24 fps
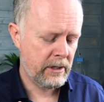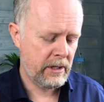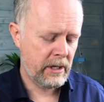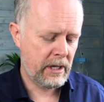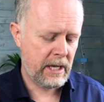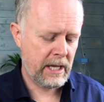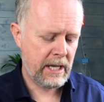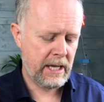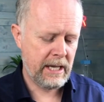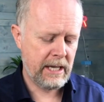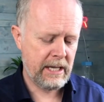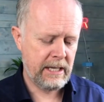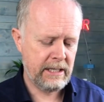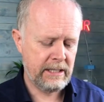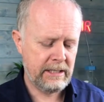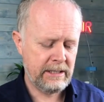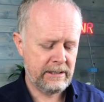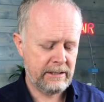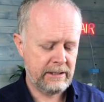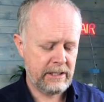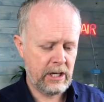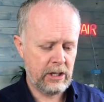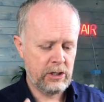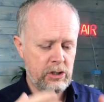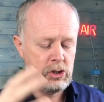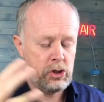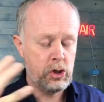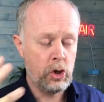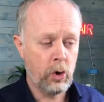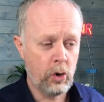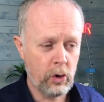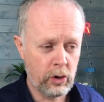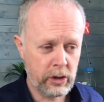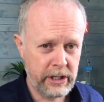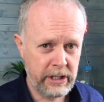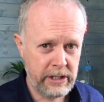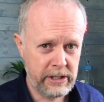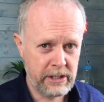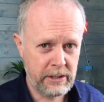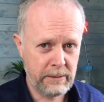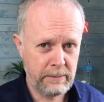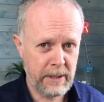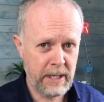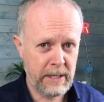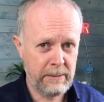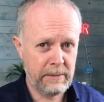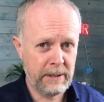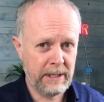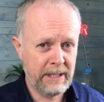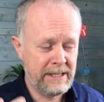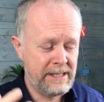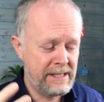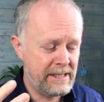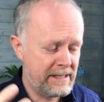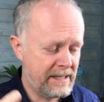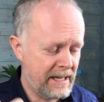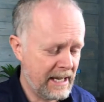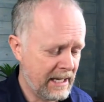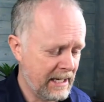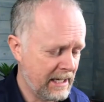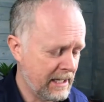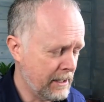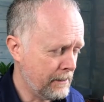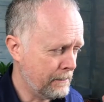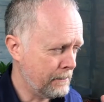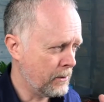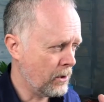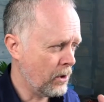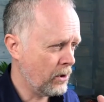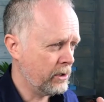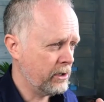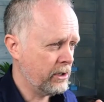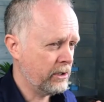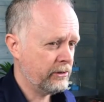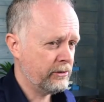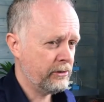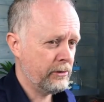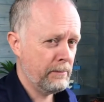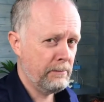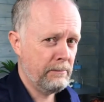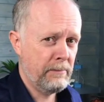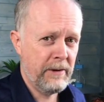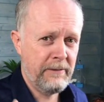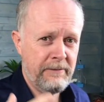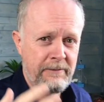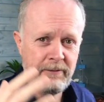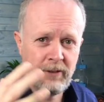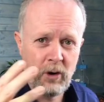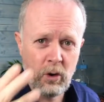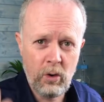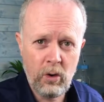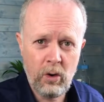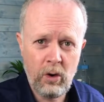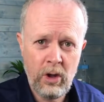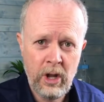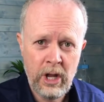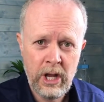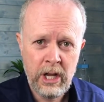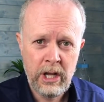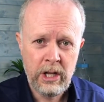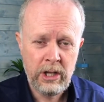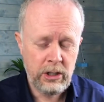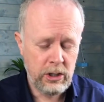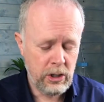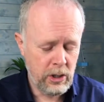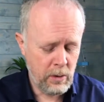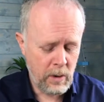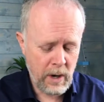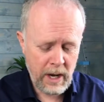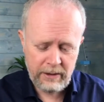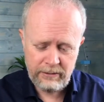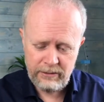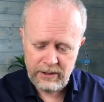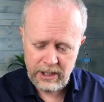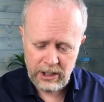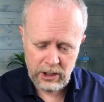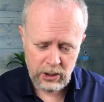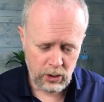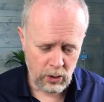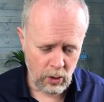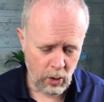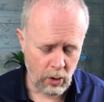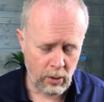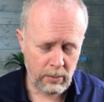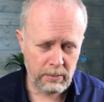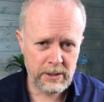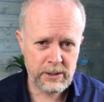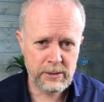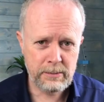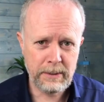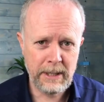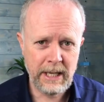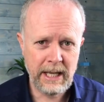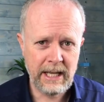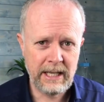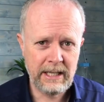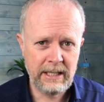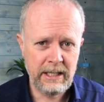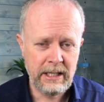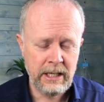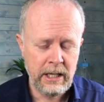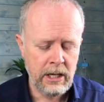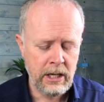and talking to people and selling a product before you have an enormous plan,